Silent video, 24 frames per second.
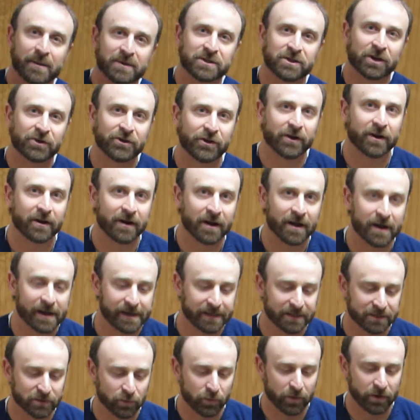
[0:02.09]
is Dr.
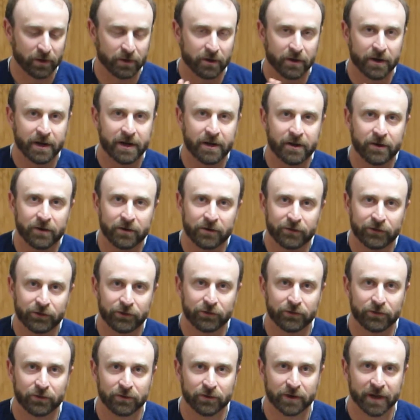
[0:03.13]
Heintz. We are here
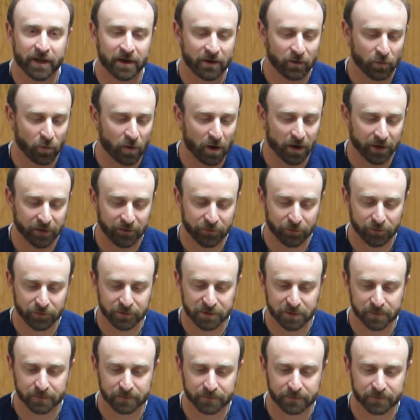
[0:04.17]
to kind of walk you through
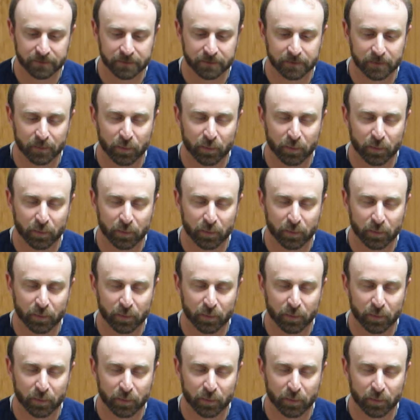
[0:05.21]
some